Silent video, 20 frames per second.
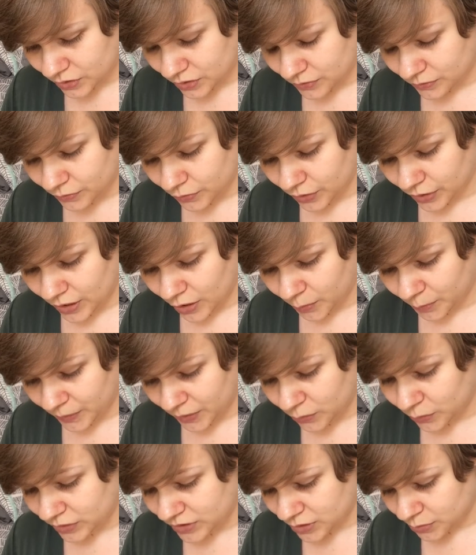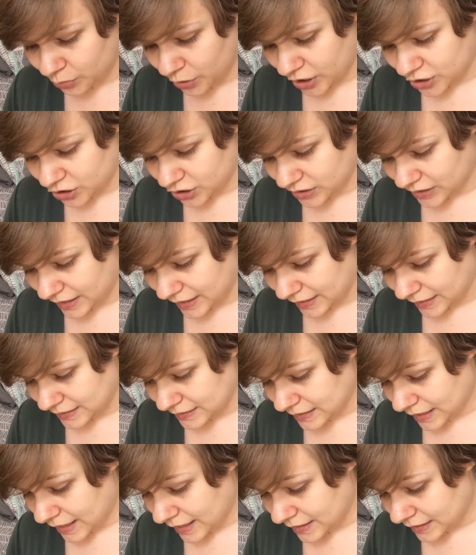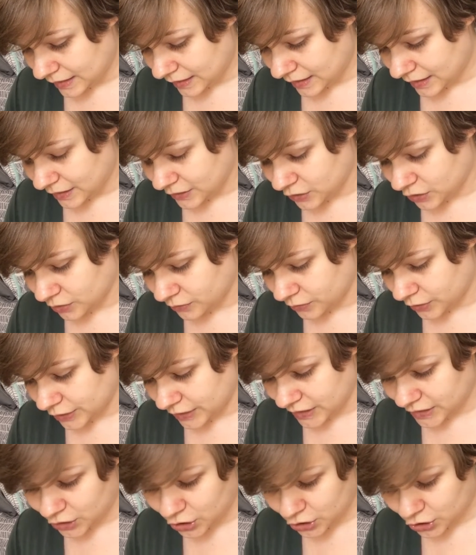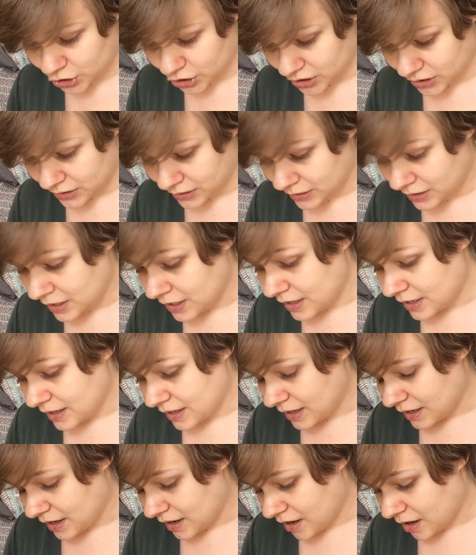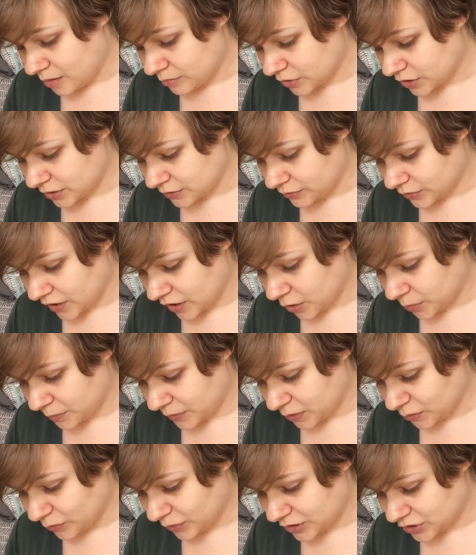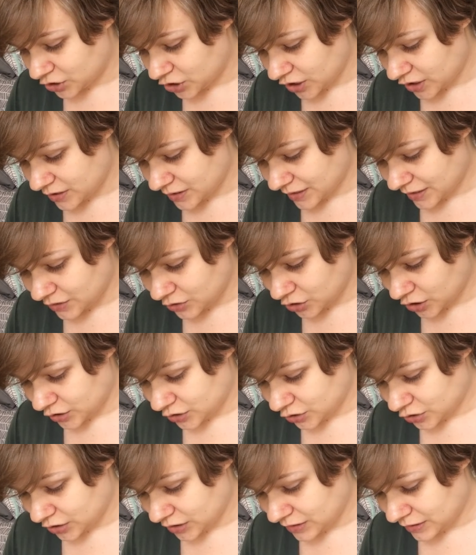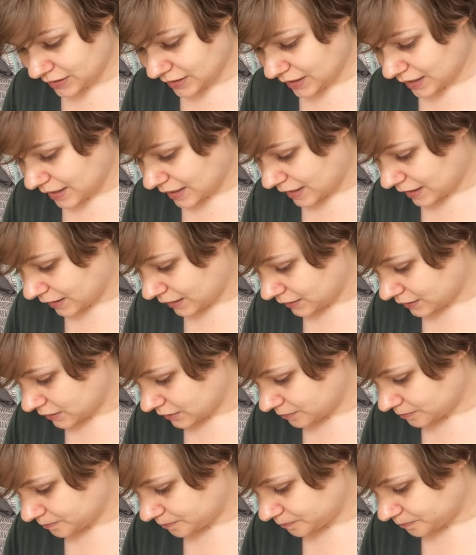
good for helping with depression and anxiety. It's good for digestion, good for helping with chest congestion and